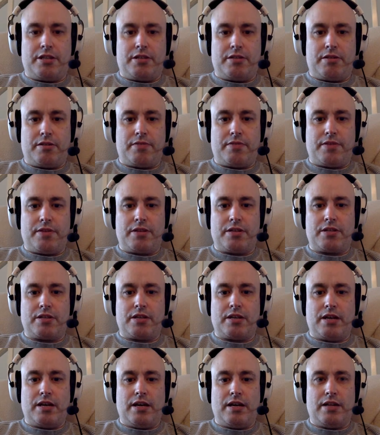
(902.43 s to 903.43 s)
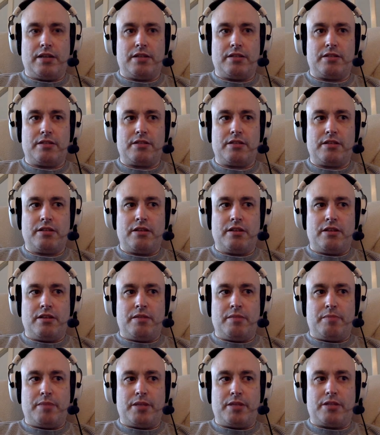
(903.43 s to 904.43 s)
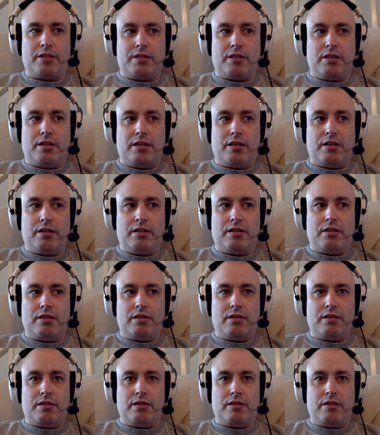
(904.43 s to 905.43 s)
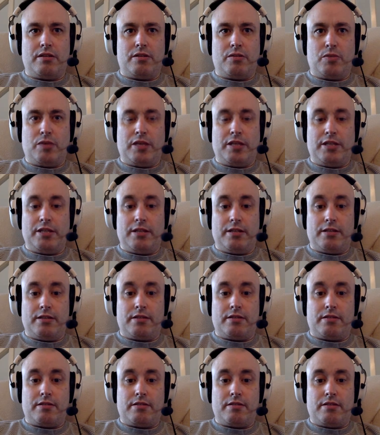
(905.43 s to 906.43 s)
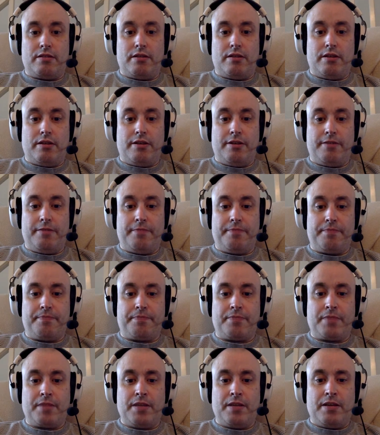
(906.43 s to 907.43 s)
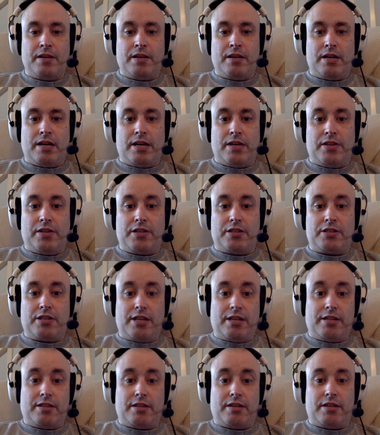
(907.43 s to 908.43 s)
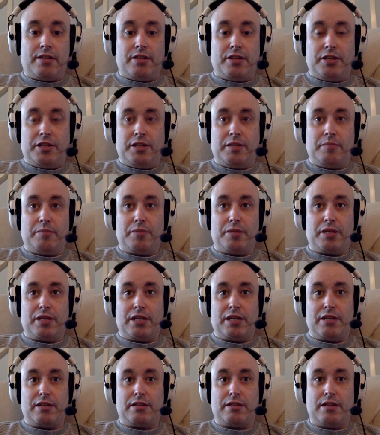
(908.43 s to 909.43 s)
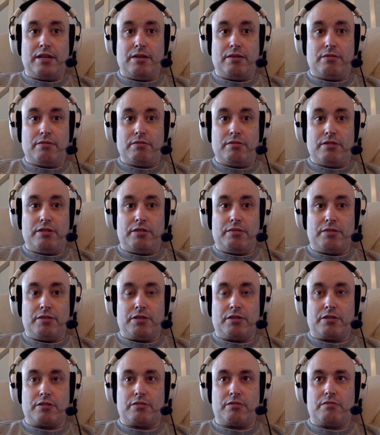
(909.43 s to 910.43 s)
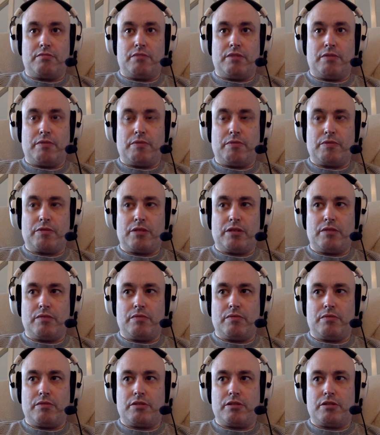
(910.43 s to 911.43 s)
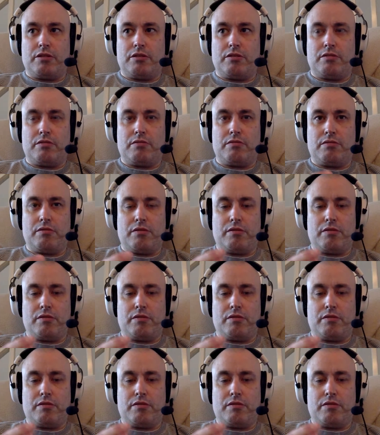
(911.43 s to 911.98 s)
graphics, and basically the Wii didn't. and they stayed there and they didn't bring anything out, and they were just, everyone was like, well, this is